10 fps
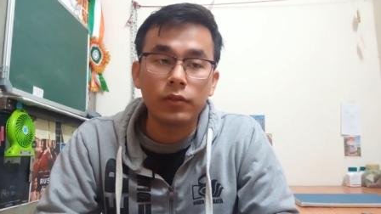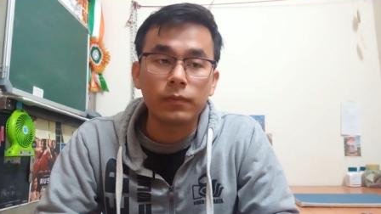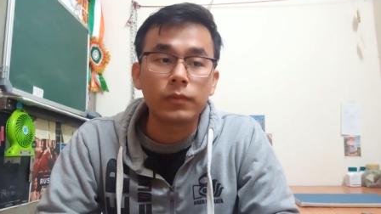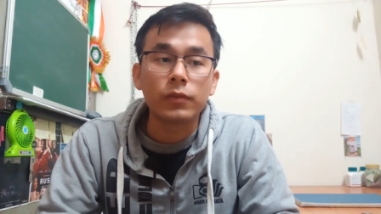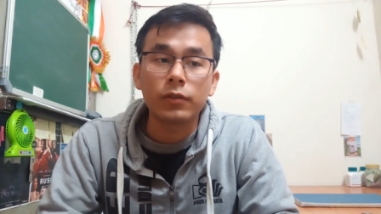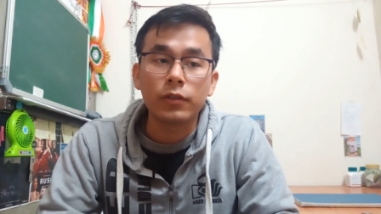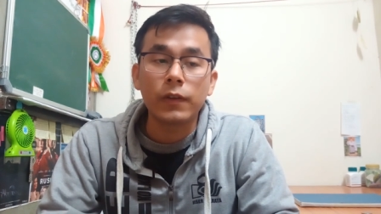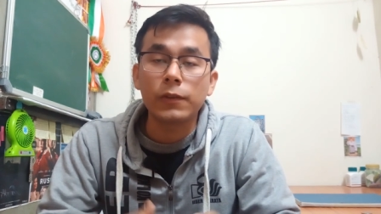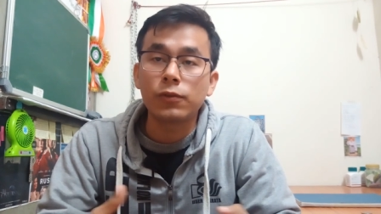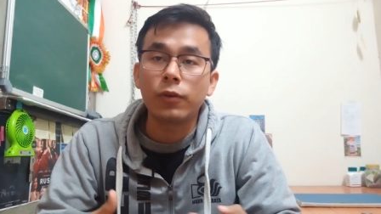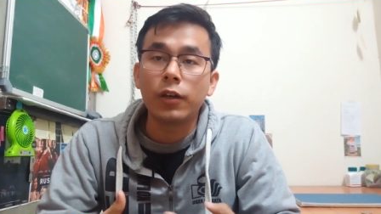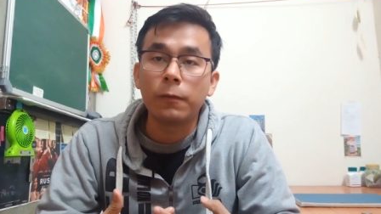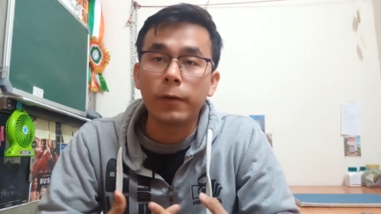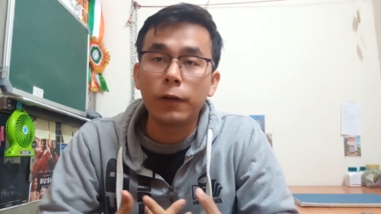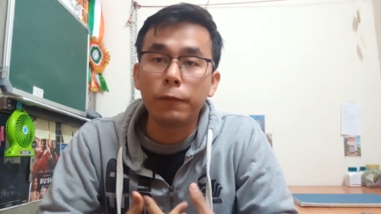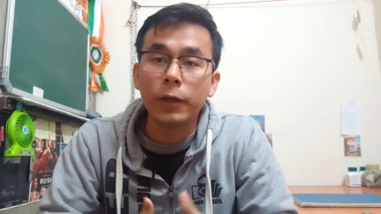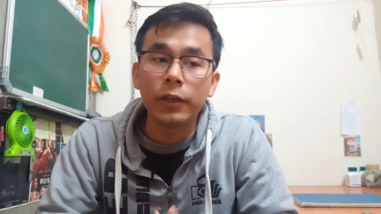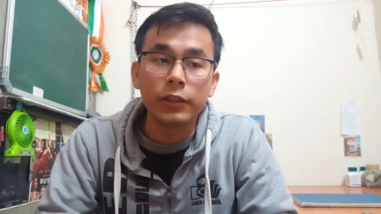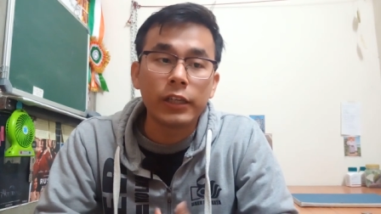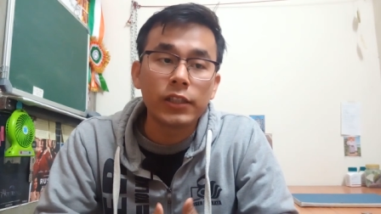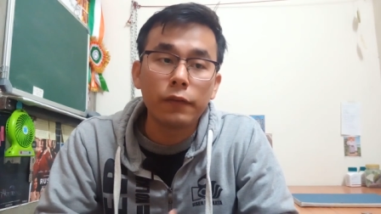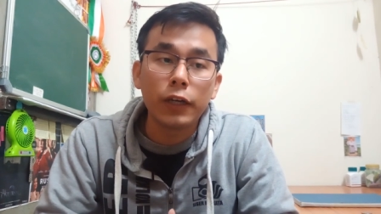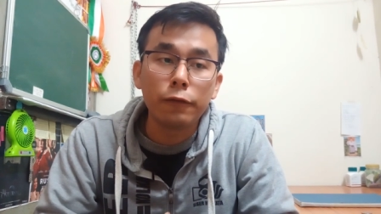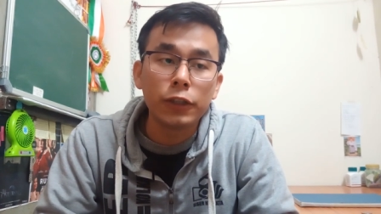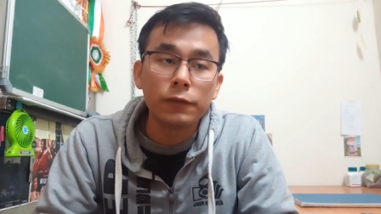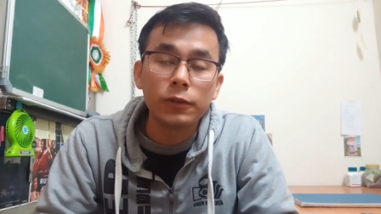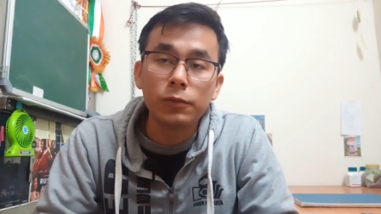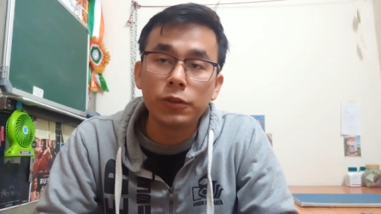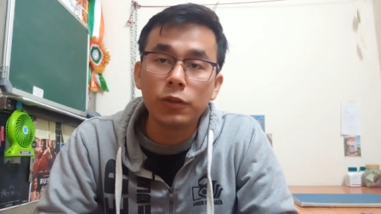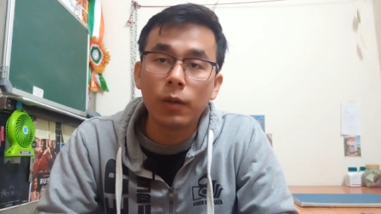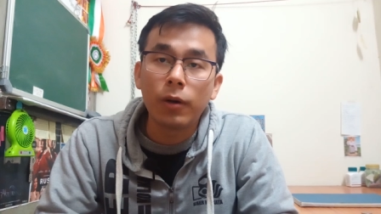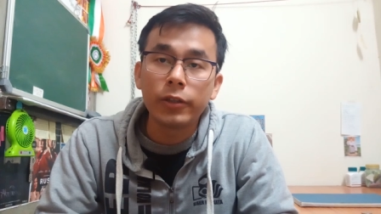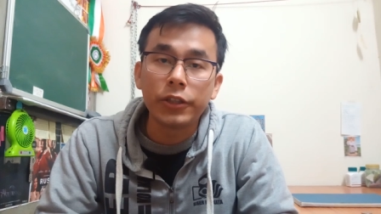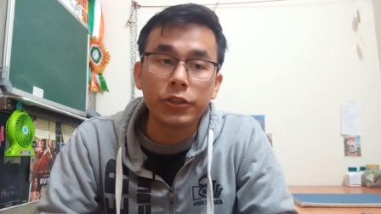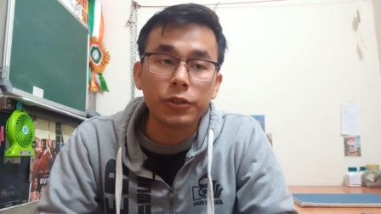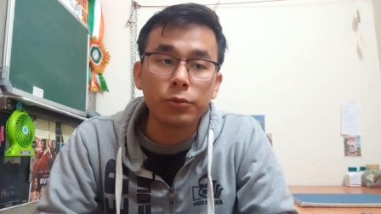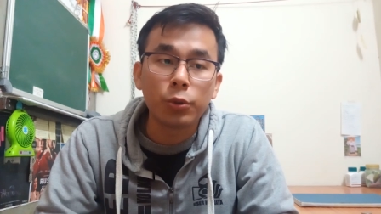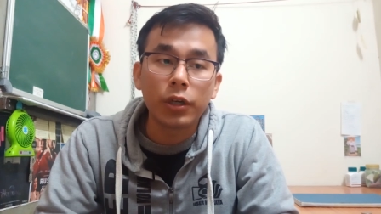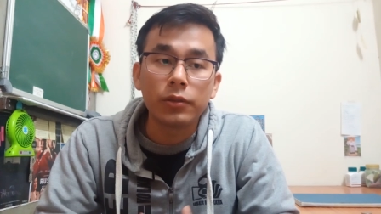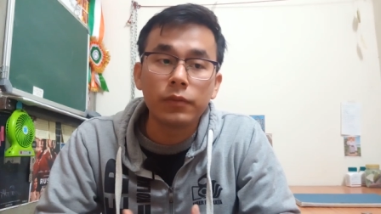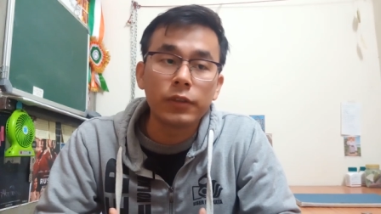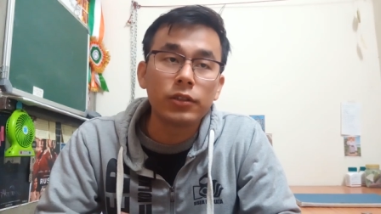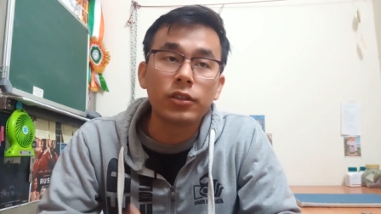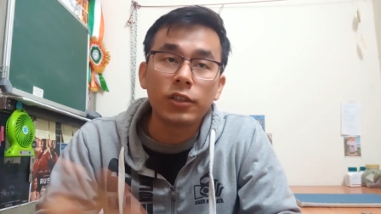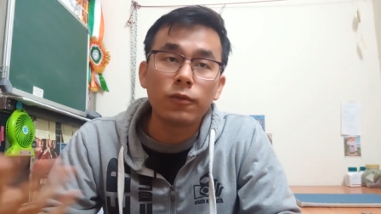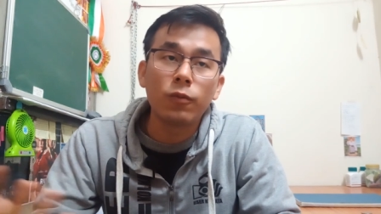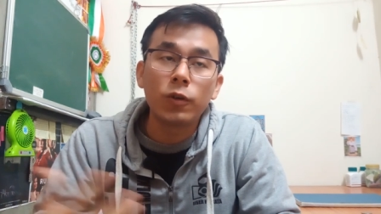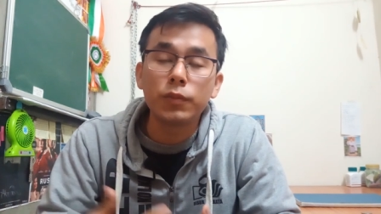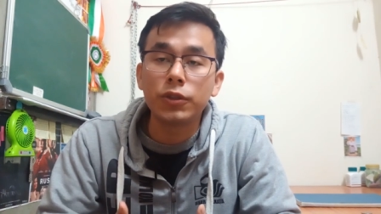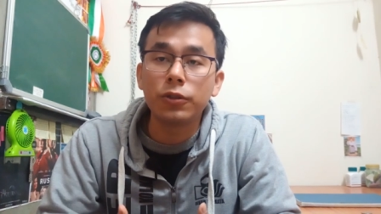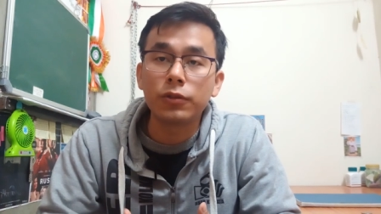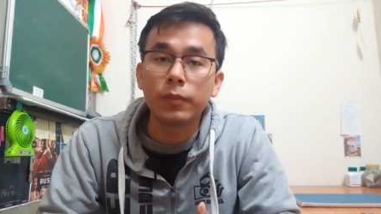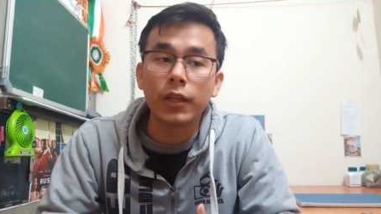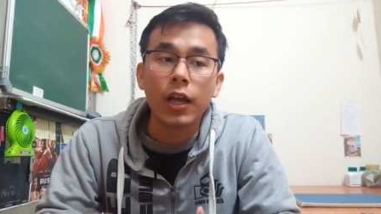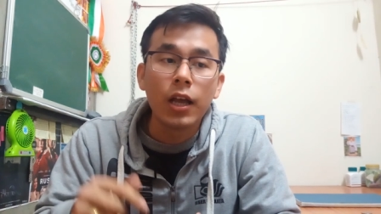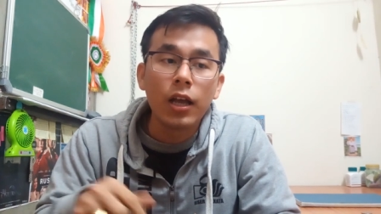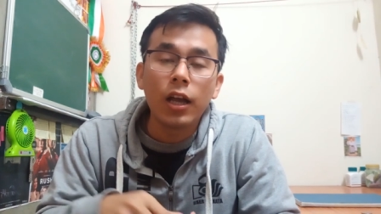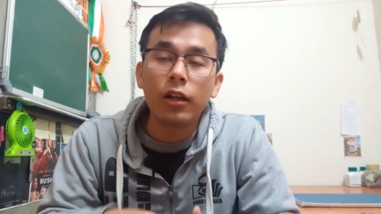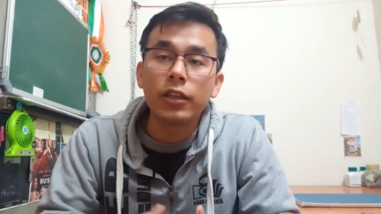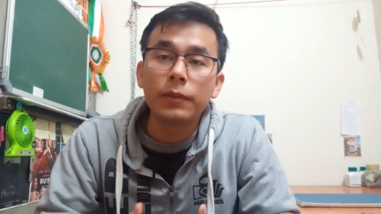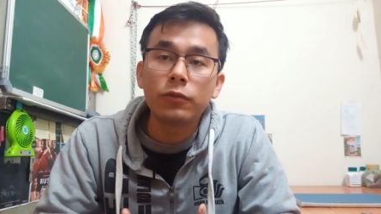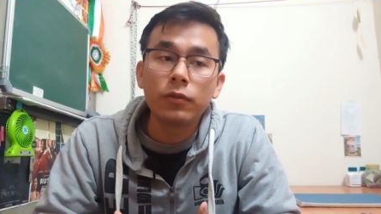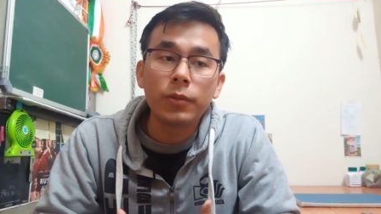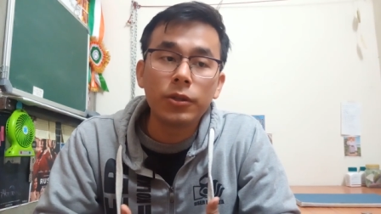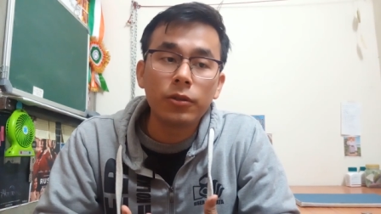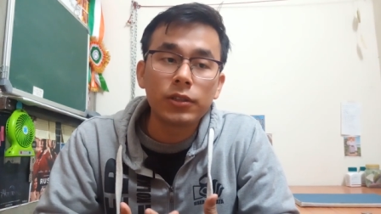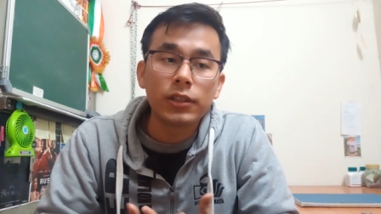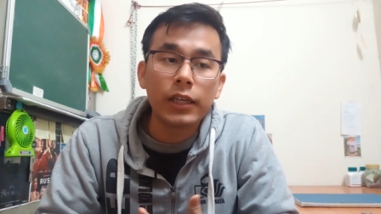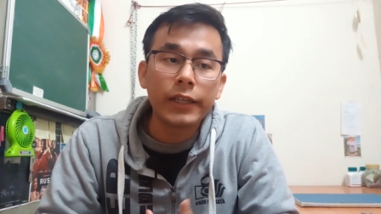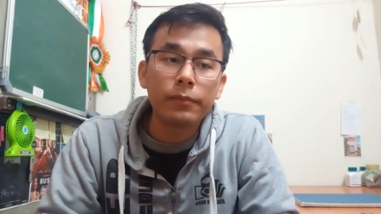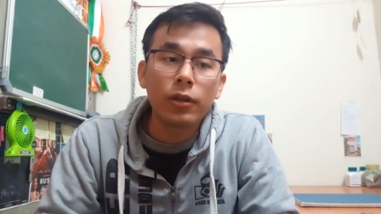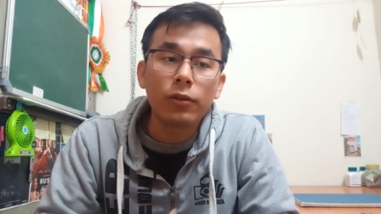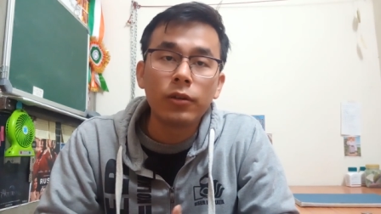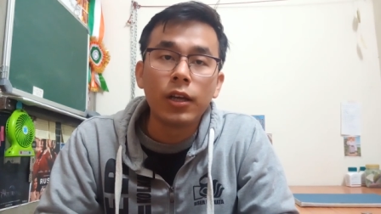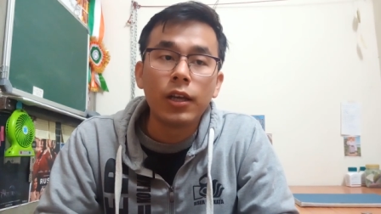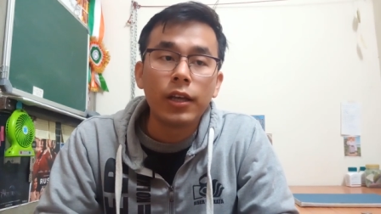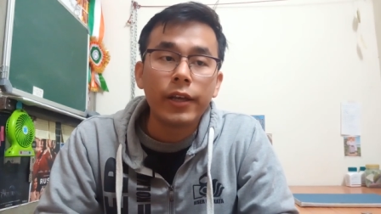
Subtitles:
There's a very beautiful video about NTU. You can even search for more videos, but I'll give 2 videos in the link below.